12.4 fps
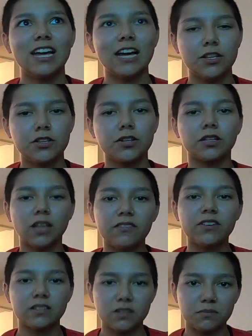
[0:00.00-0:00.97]
in your
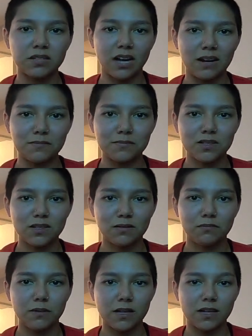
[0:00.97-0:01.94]
gloving sometimes,
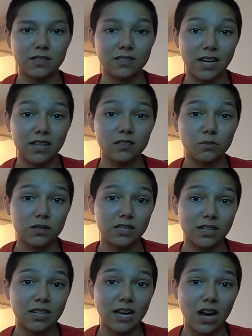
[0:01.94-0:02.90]
because that's what's
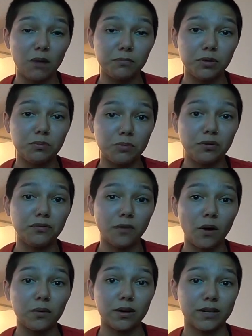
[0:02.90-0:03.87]
gonna help you move
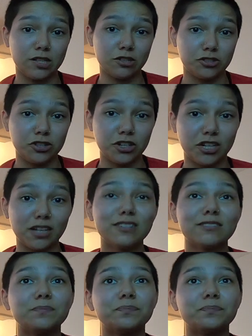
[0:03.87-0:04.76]
forward in your journey.